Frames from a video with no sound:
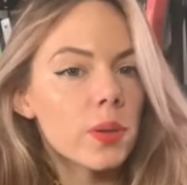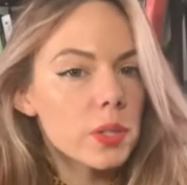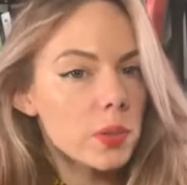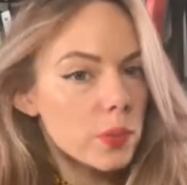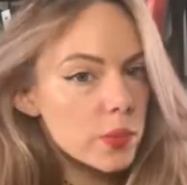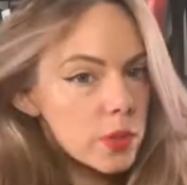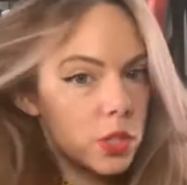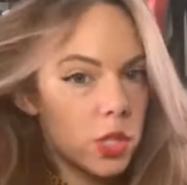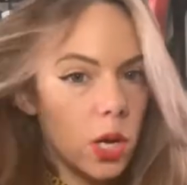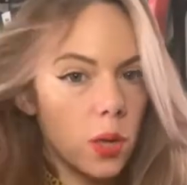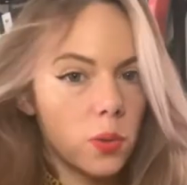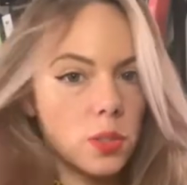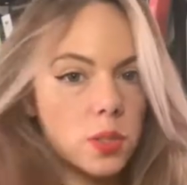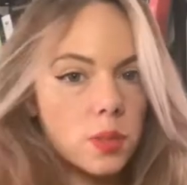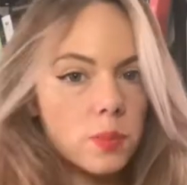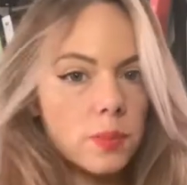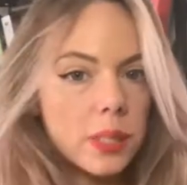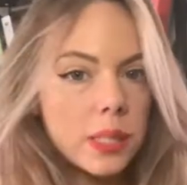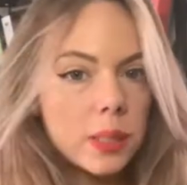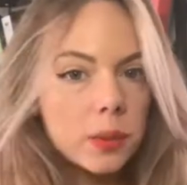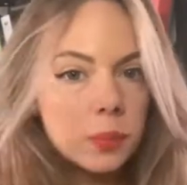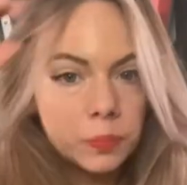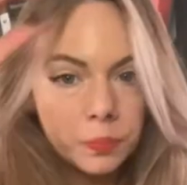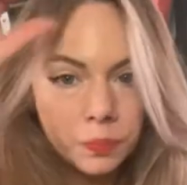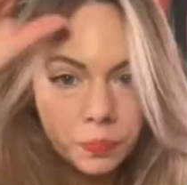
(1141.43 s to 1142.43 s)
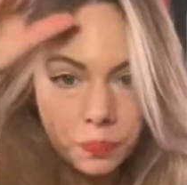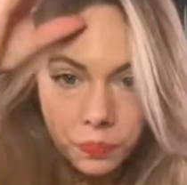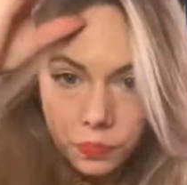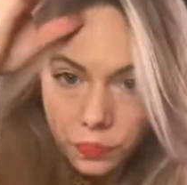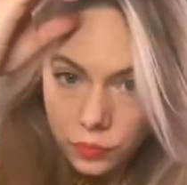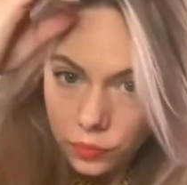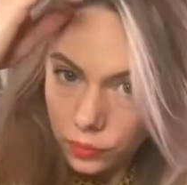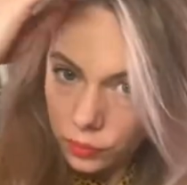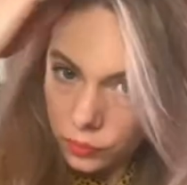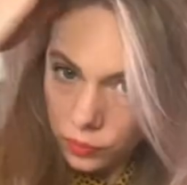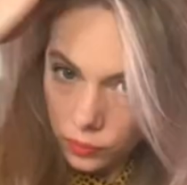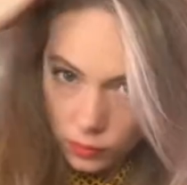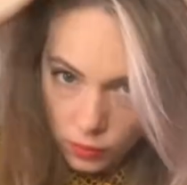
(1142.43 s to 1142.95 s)
reach out to me.
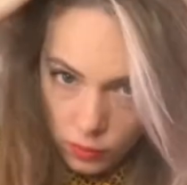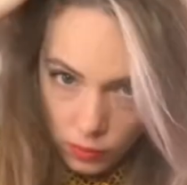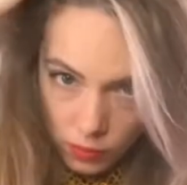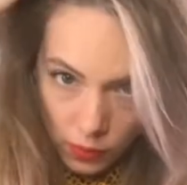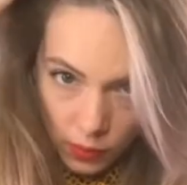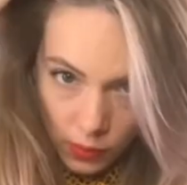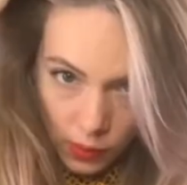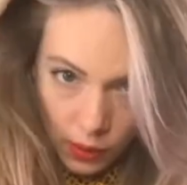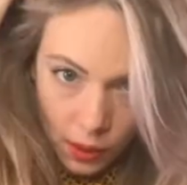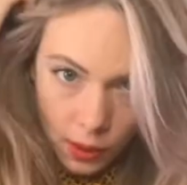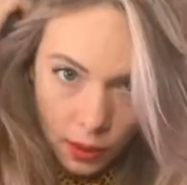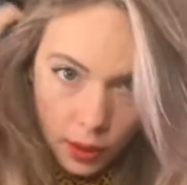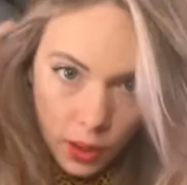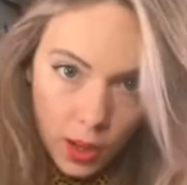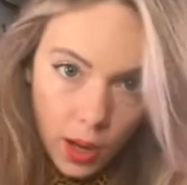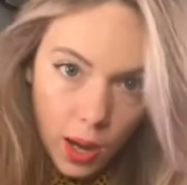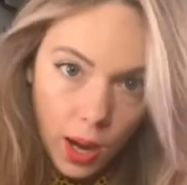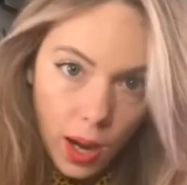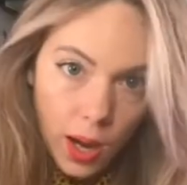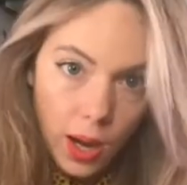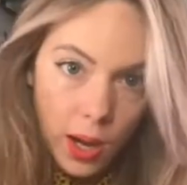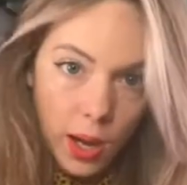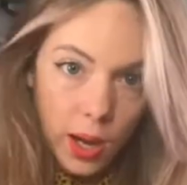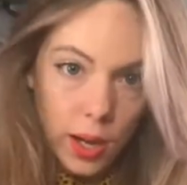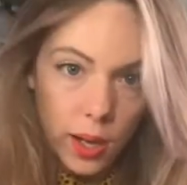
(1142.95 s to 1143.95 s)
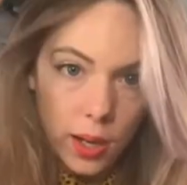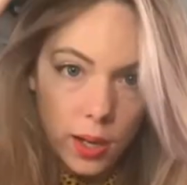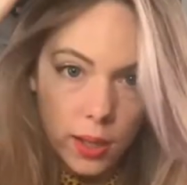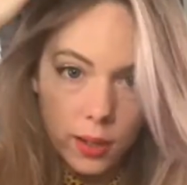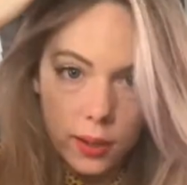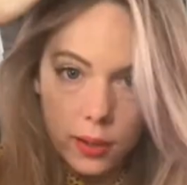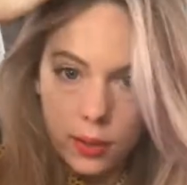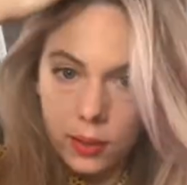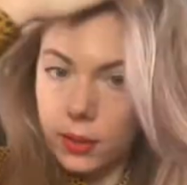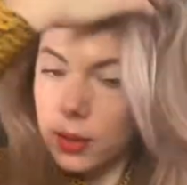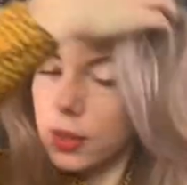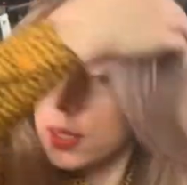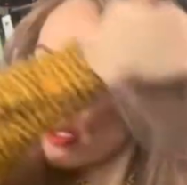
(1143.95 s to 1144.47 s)
I
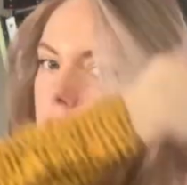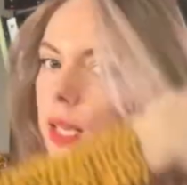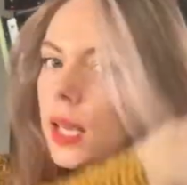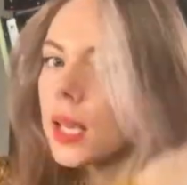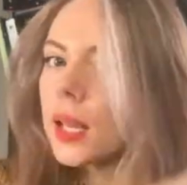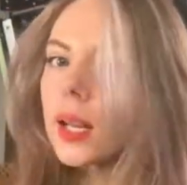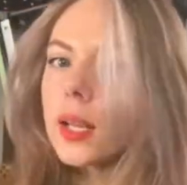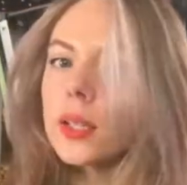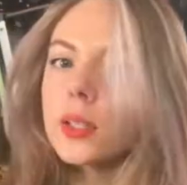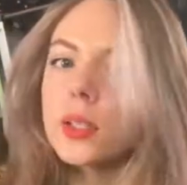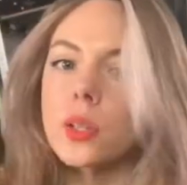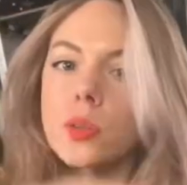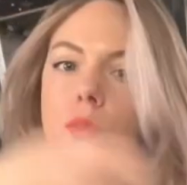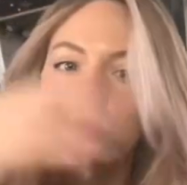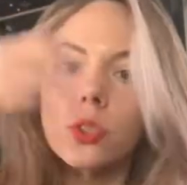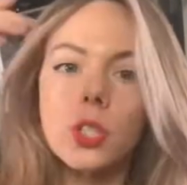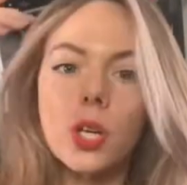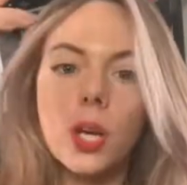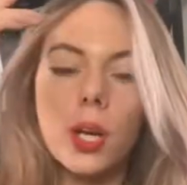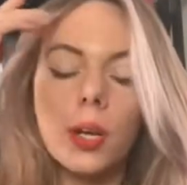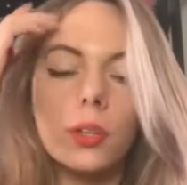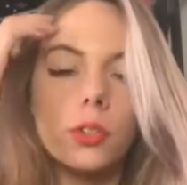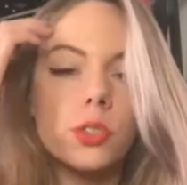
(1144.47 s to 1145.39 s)
said I don't judge.